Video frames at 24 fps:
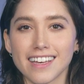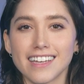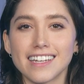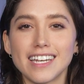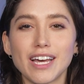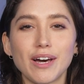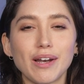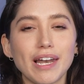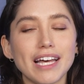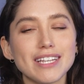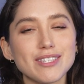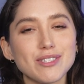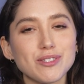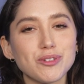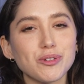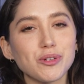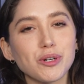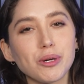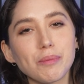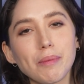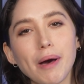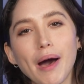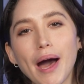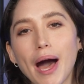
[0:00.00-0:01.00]
Now let's
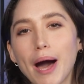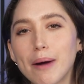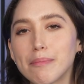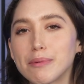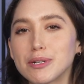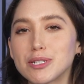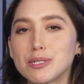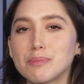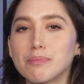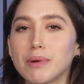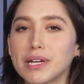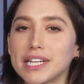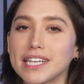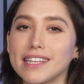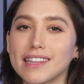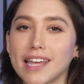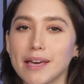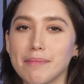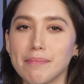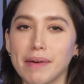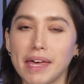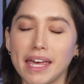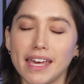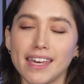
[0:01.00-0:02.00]
talk about how much money
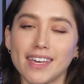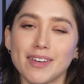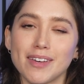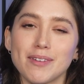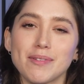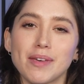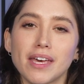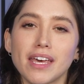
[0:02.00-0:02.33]
they make.